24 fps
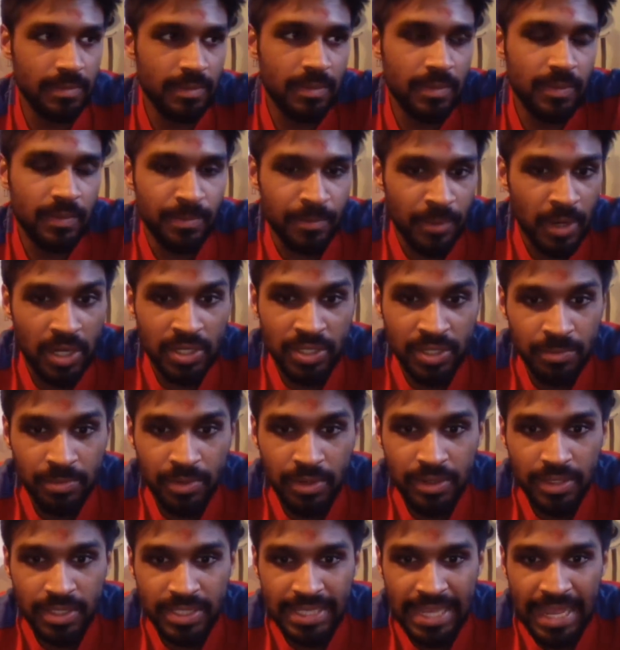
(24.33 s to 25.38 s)
Majin
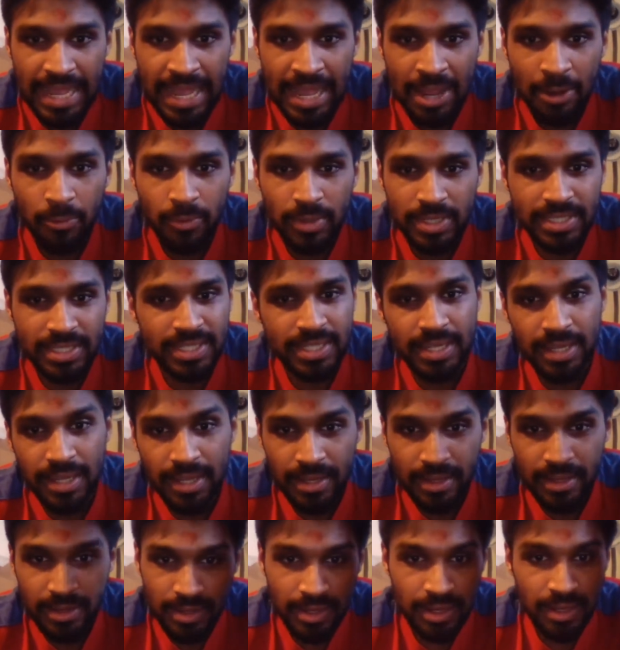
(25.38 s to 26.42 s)
Buu's out
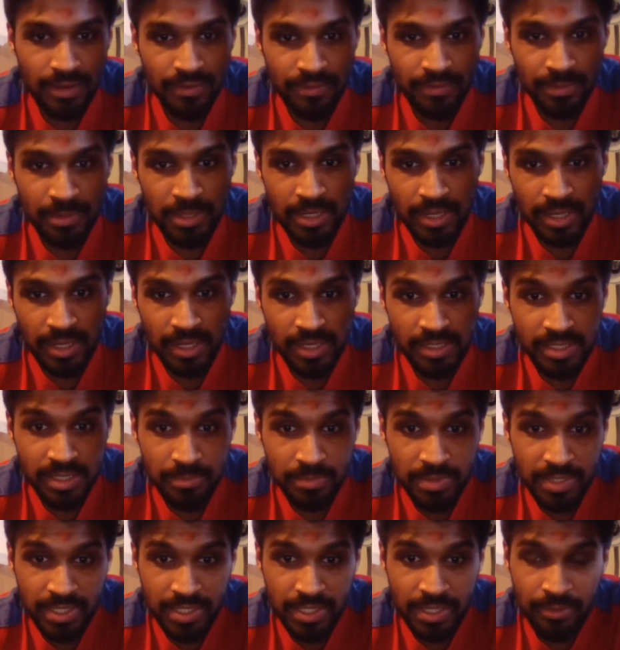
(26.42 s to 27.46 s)
uh, from the last
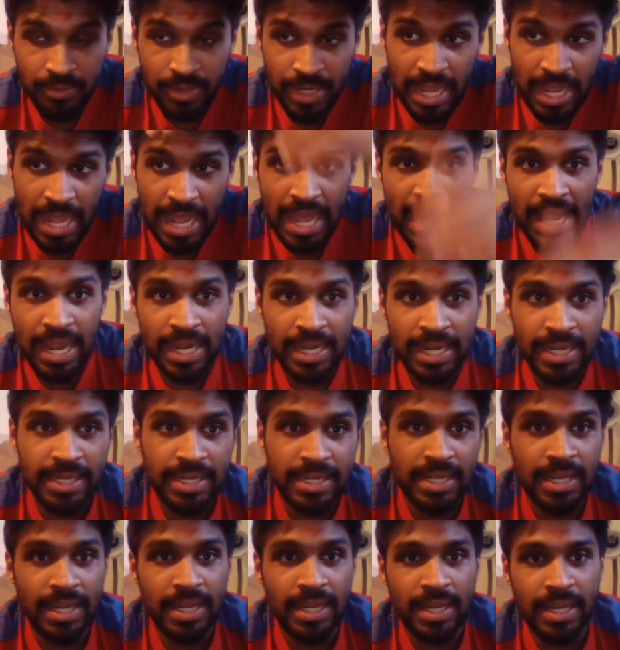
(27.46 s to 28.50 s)
episode,
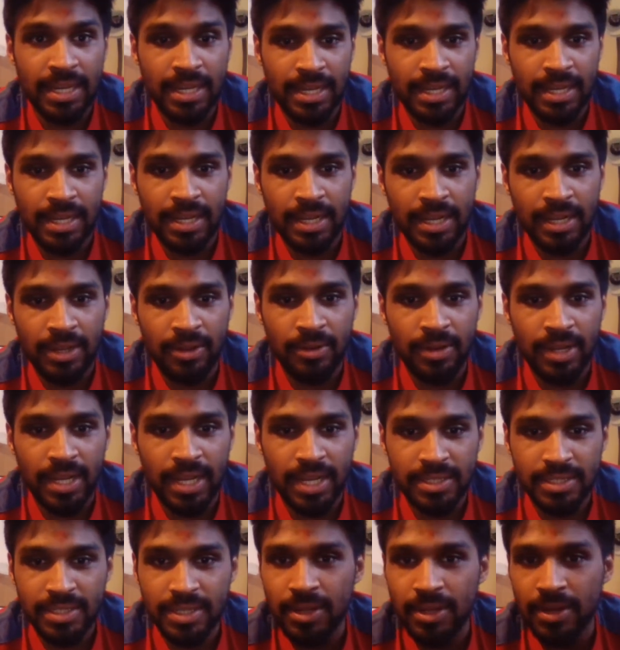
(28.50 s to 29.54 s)
and uh, Goku
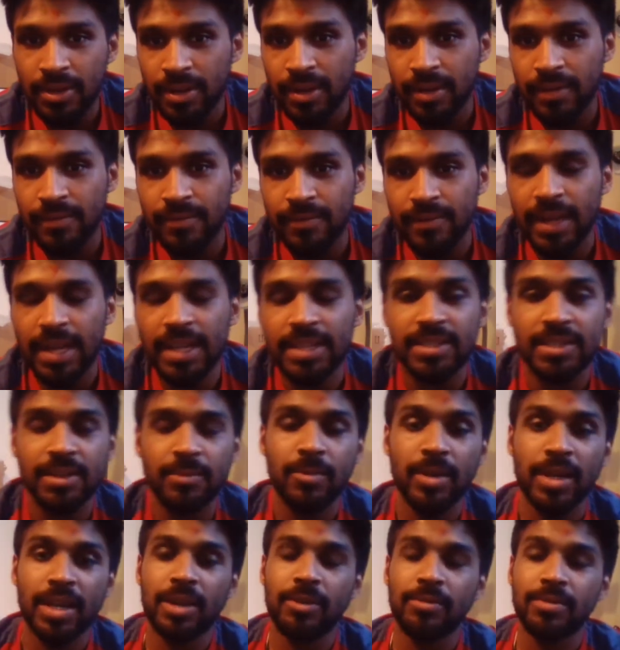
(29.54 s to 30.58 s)
has to go and find
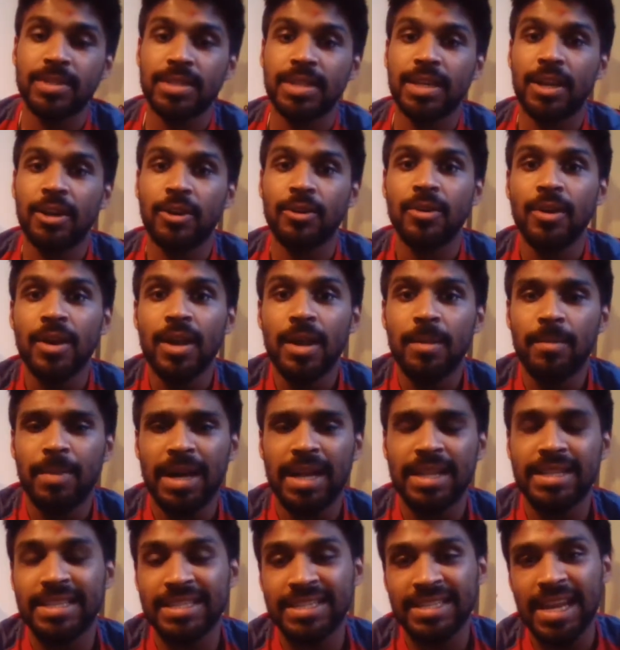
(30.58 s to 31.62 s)
someone else now.
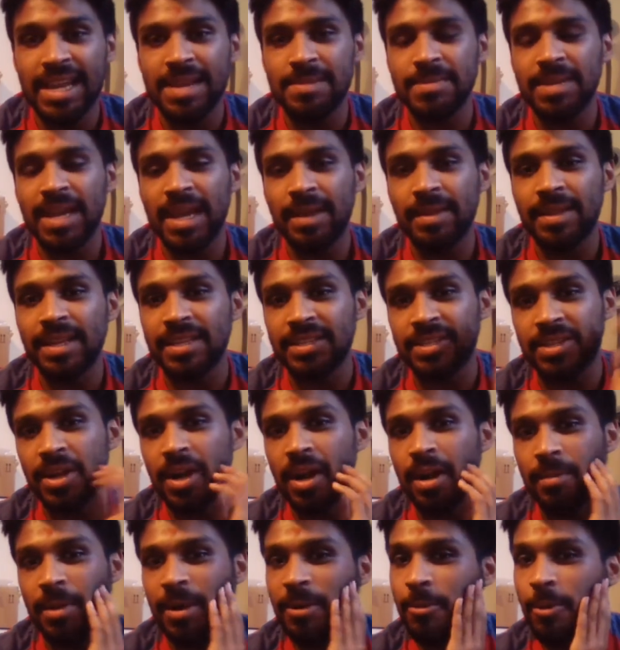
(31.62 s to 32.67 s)
But at the same time, there's
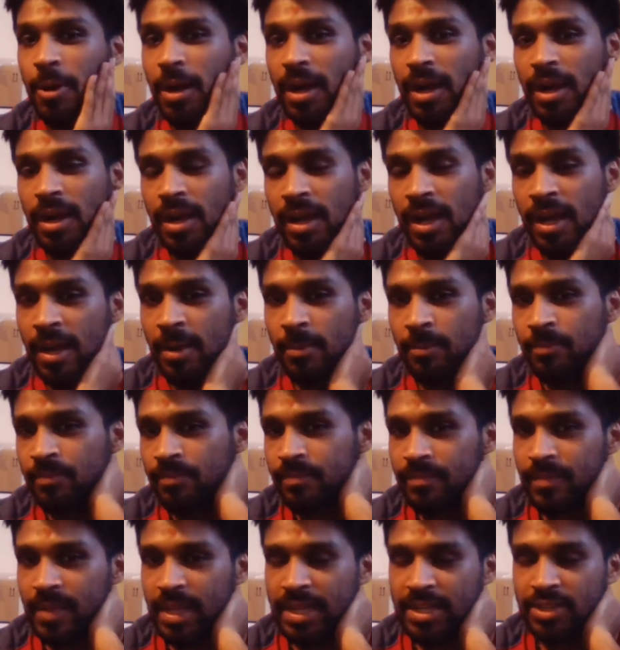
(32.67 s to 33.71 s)
Cabba
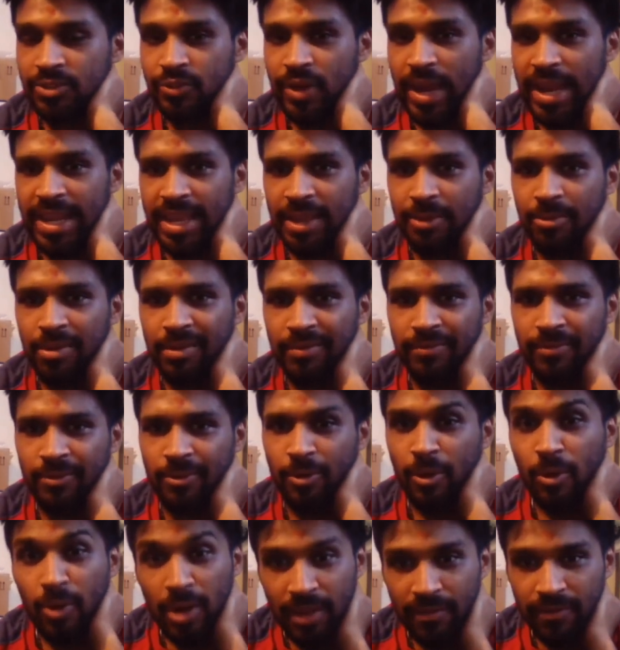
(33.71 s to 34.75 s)
um, training with
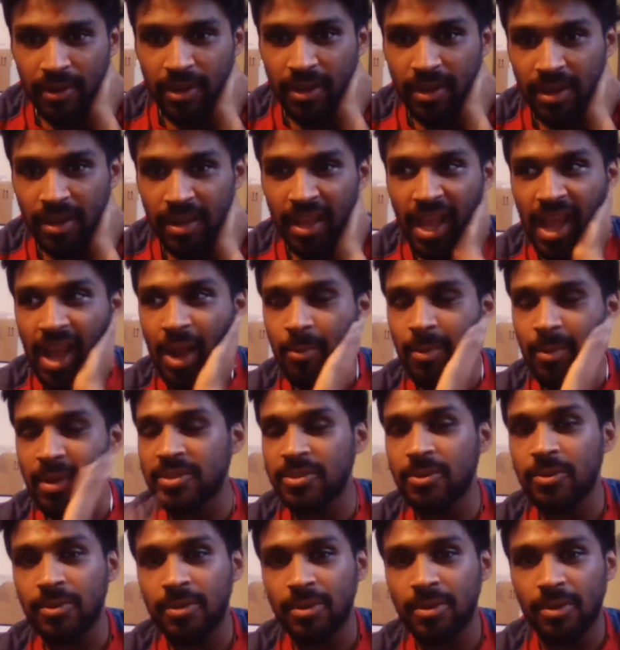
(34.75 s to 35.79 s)
Caulifla, and we
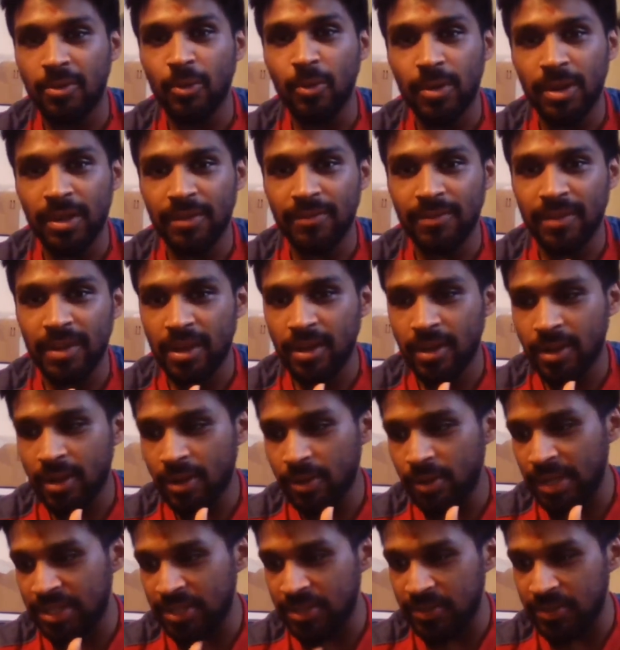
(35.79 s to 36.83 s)
saw Caulifla
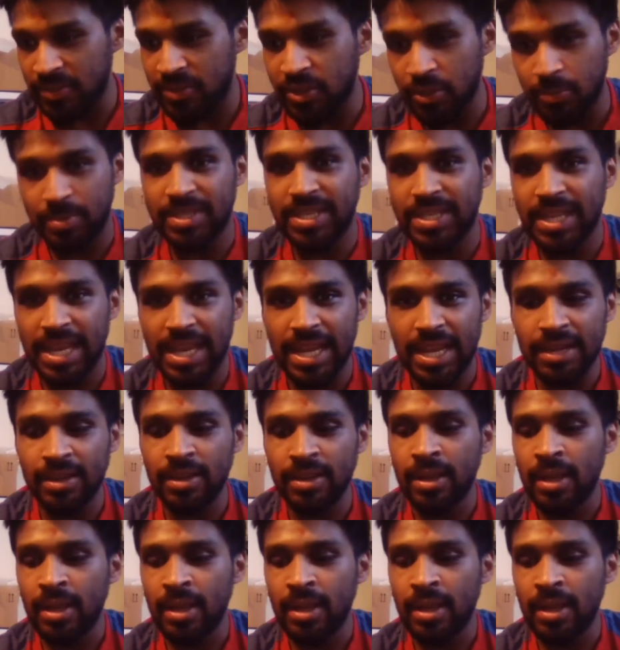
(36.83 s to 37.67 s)
go into Super Saiyan